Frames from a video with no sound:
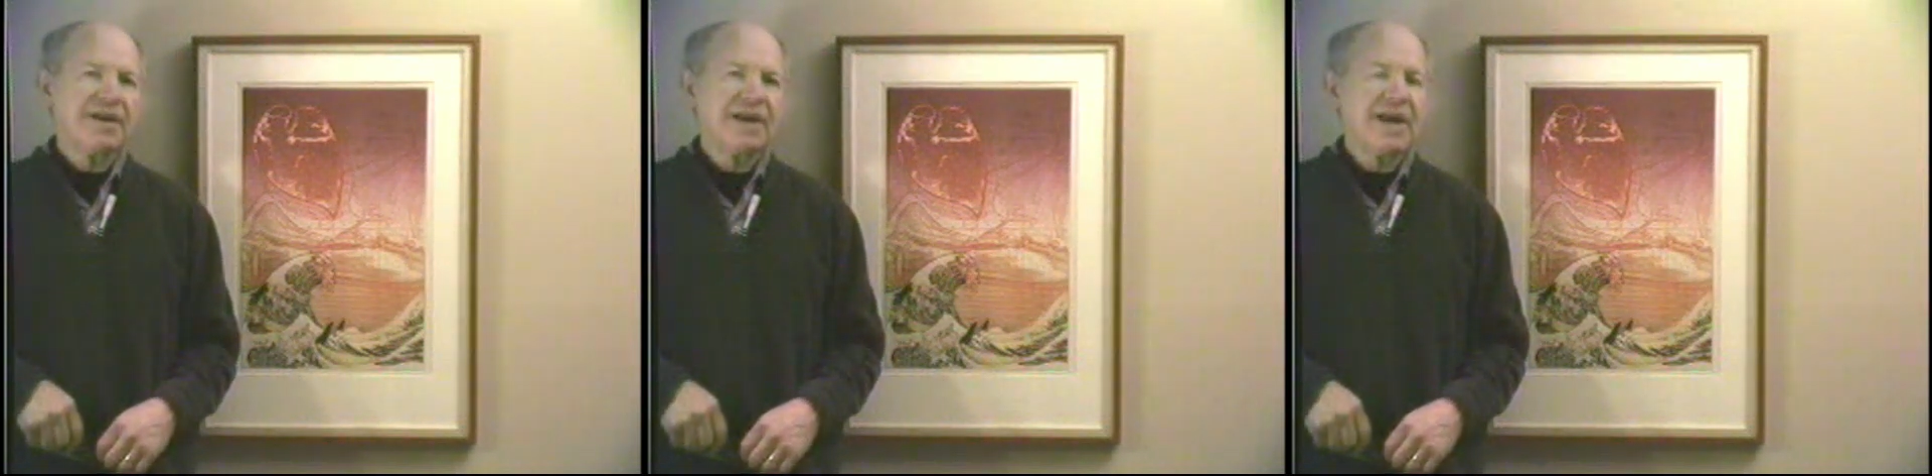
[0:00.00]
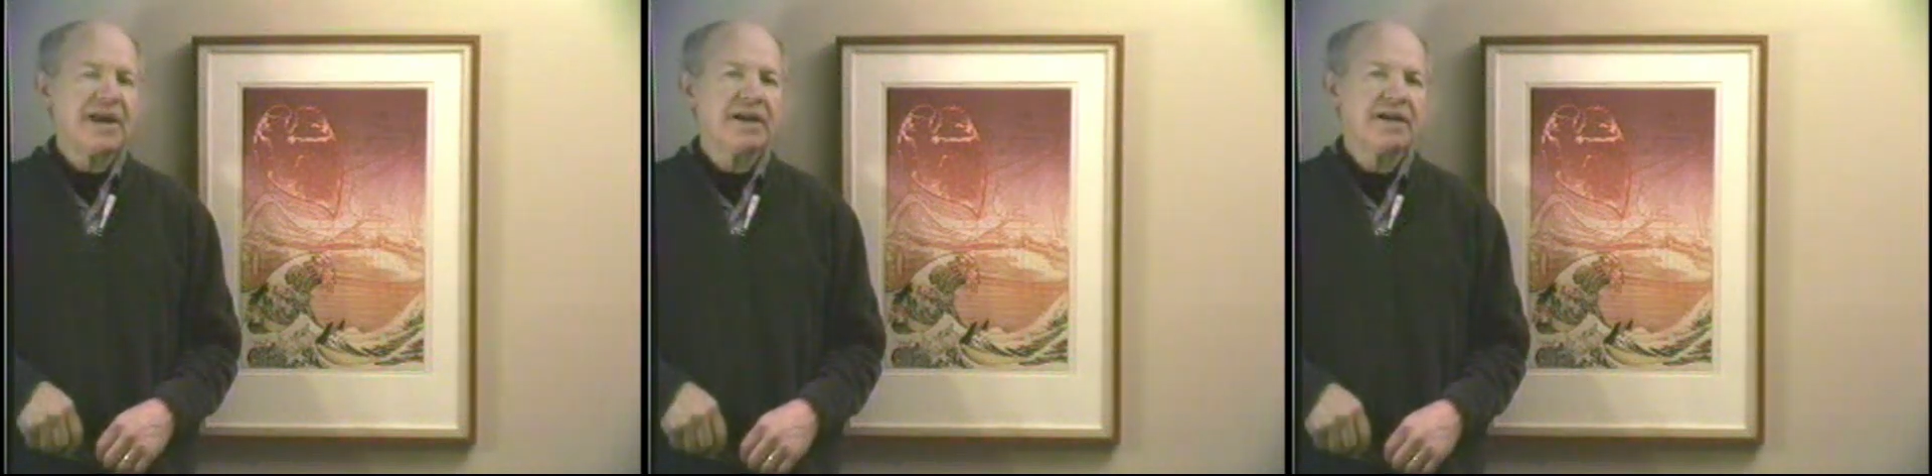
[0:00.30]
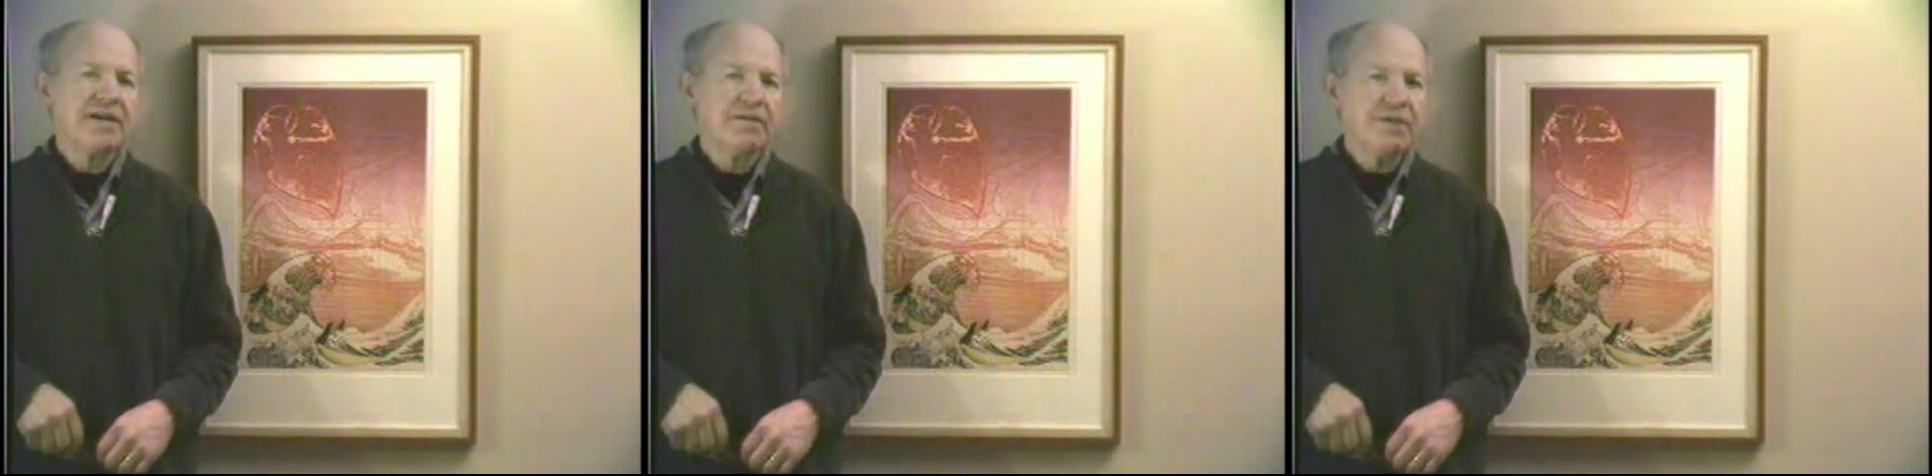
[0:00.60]
Lake
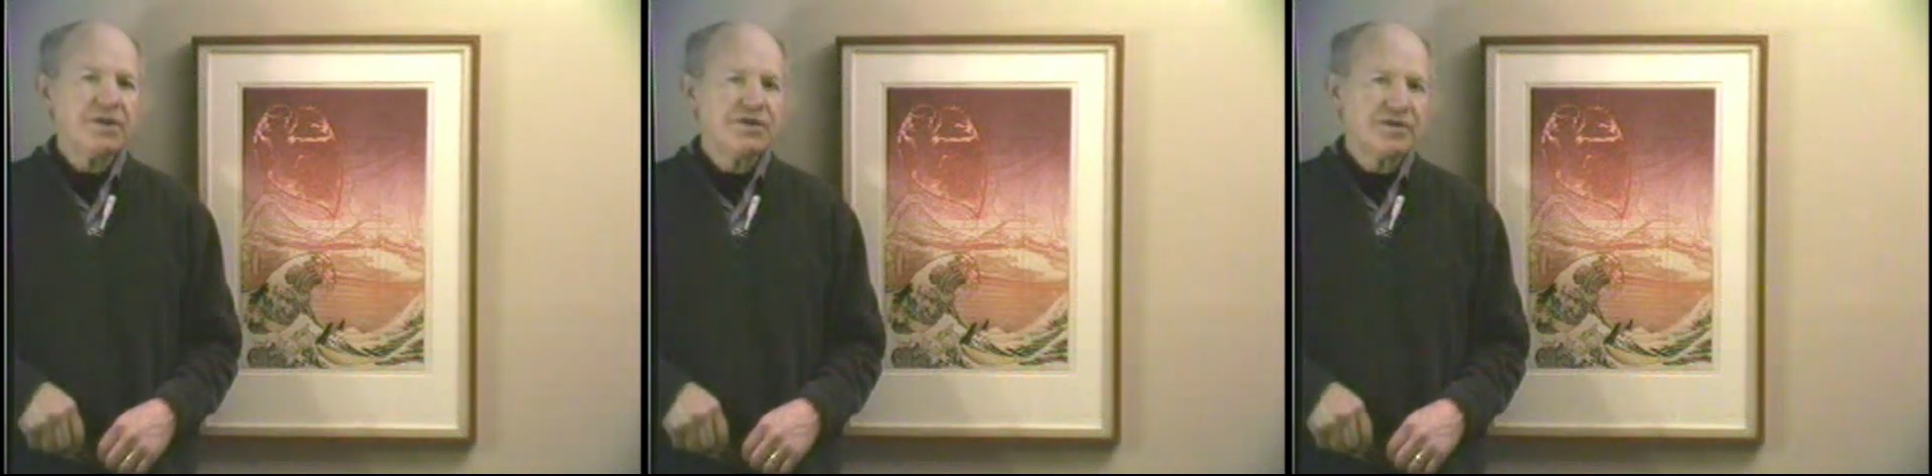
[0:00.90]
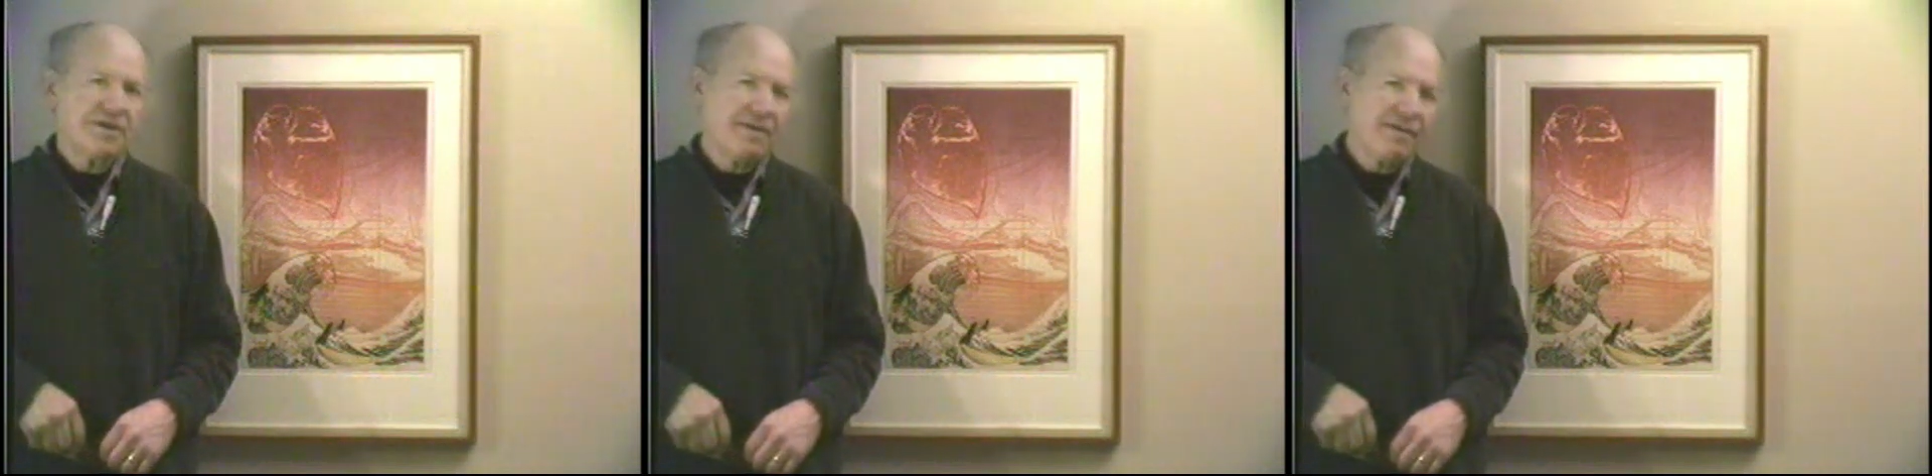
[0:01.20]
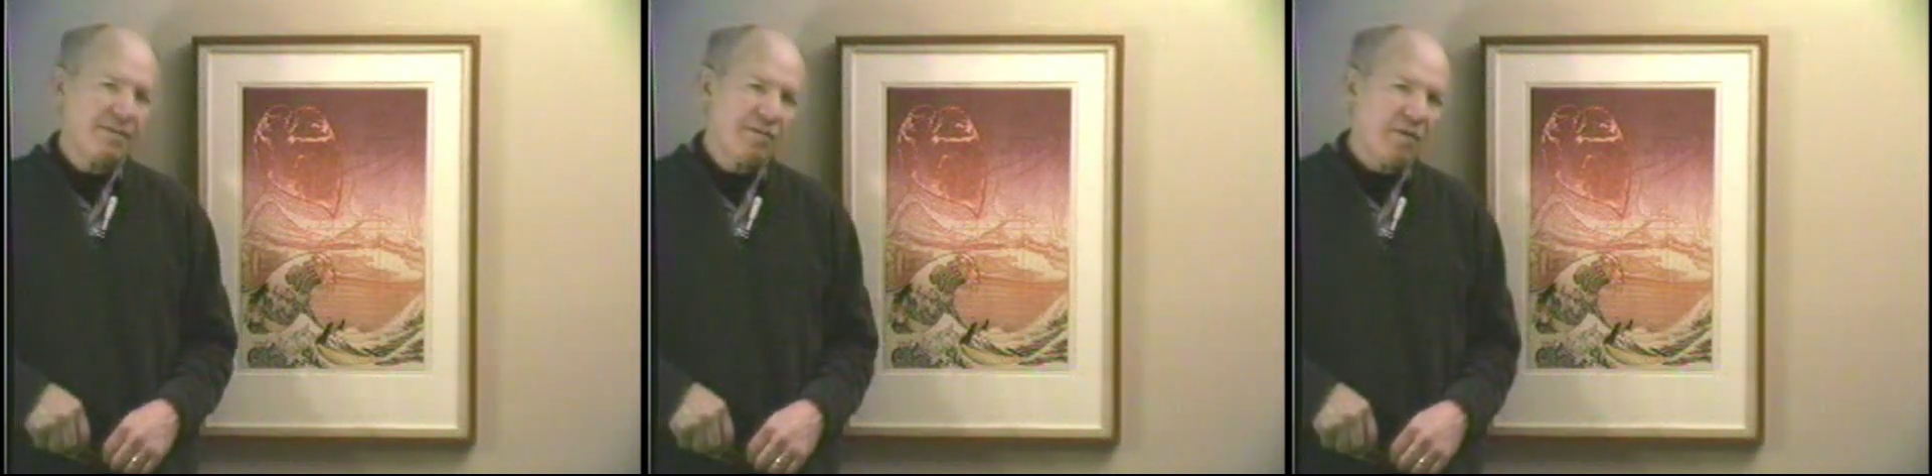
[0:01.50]
in the region of
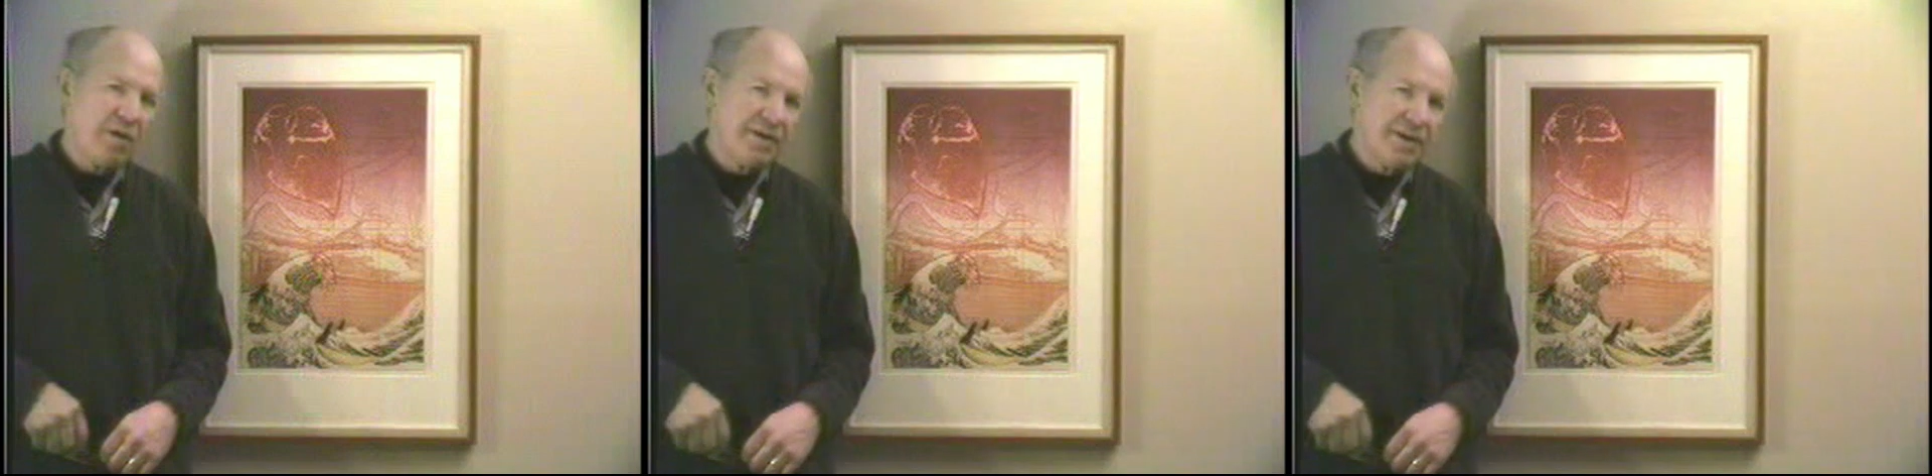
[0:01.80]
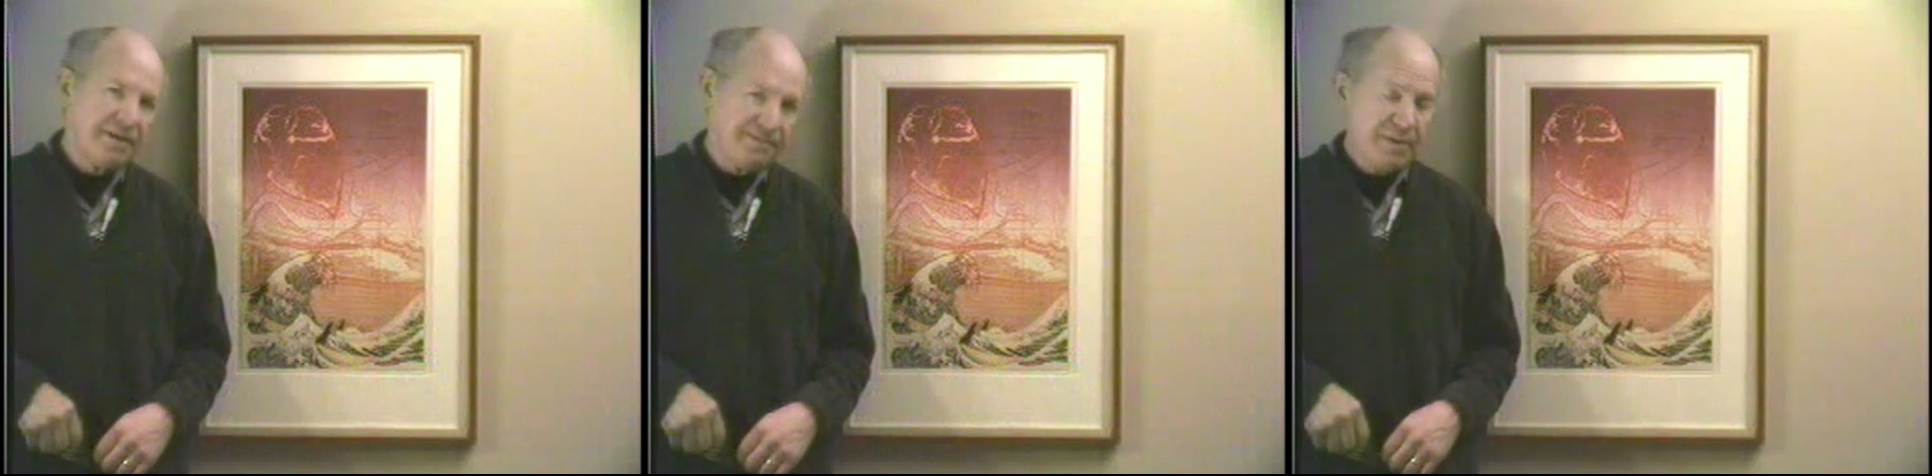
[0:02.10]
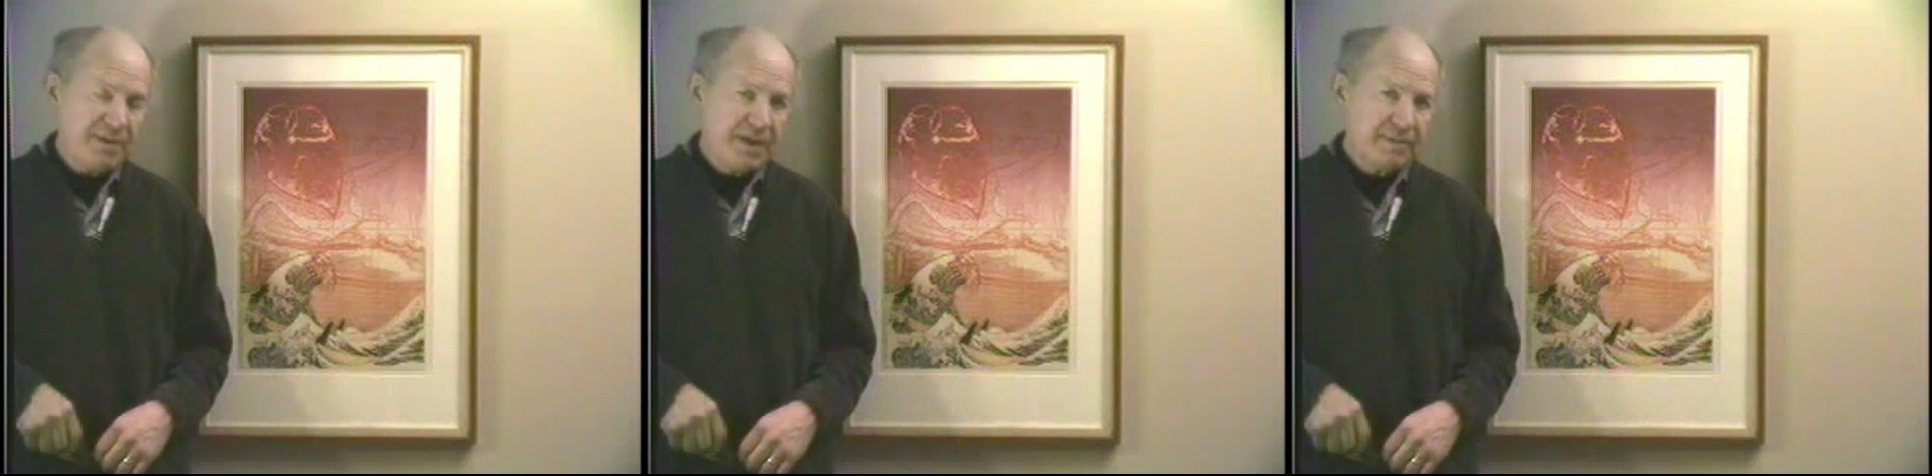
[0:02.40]
Emeralda
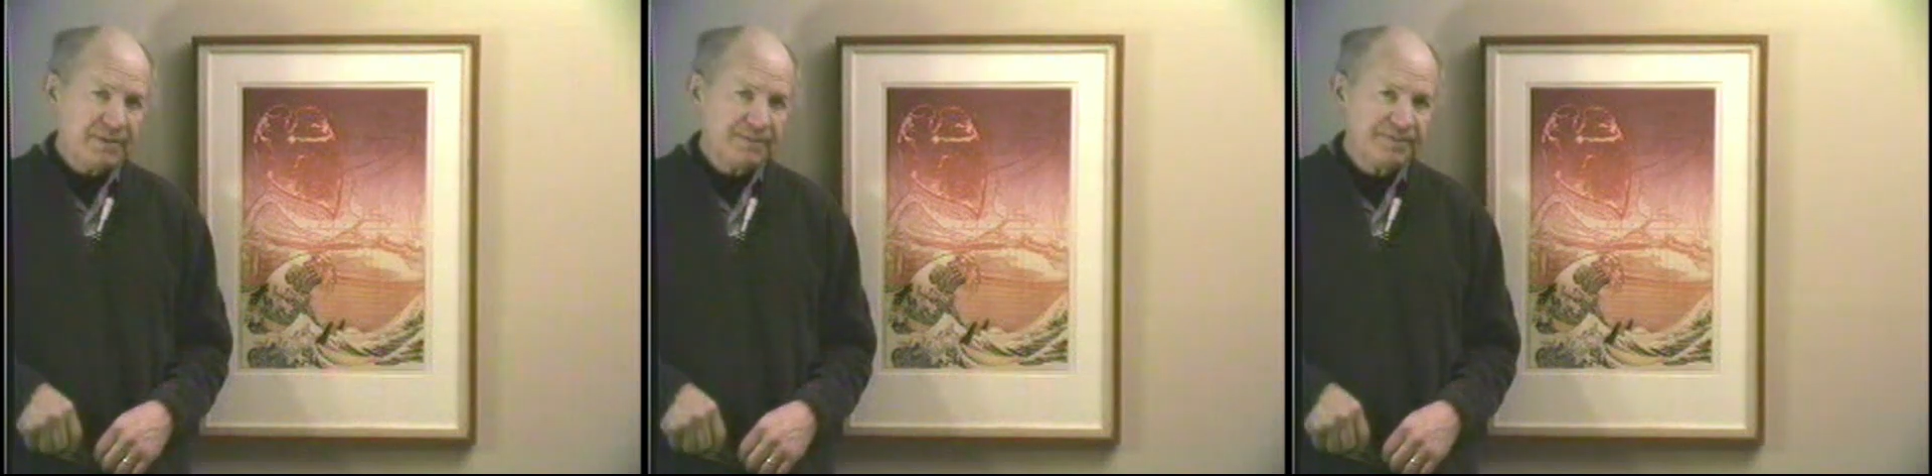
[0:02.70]
dreamed up.